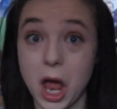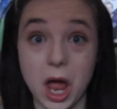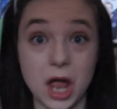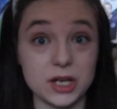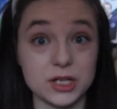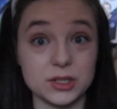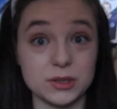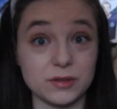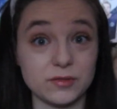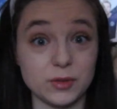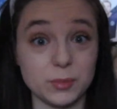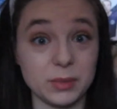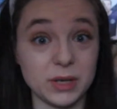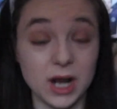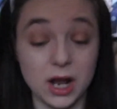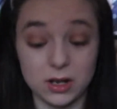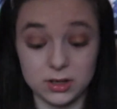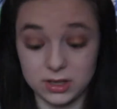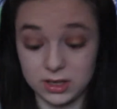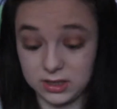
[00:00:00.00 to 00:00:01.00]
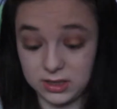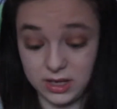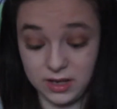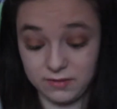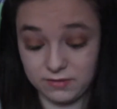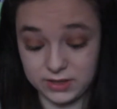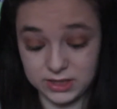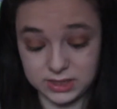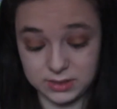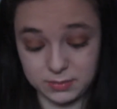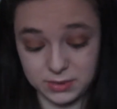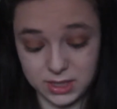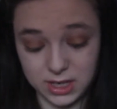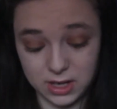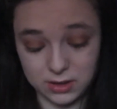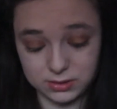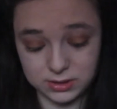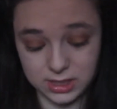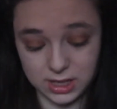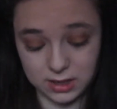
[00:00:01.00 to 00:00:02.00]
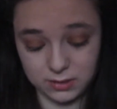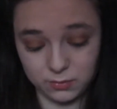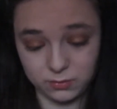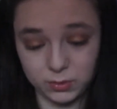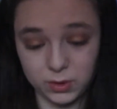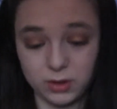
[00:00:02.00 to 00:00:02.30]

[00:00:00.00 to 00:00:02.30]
I don't know if it's pronounced that